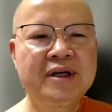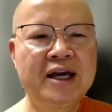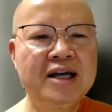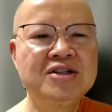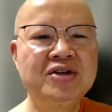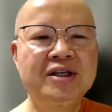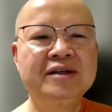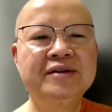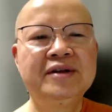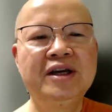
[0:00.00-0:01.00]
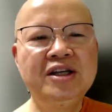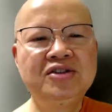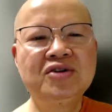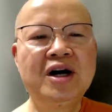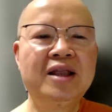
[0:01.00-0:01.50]
catching
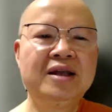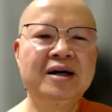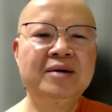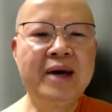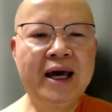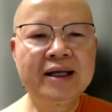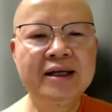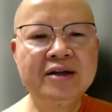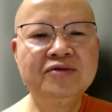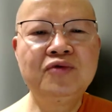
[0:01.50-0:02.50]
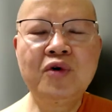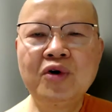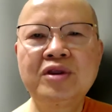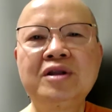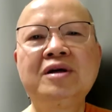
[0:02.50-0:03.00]
each other back and
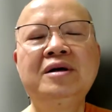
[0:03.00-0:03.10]
forth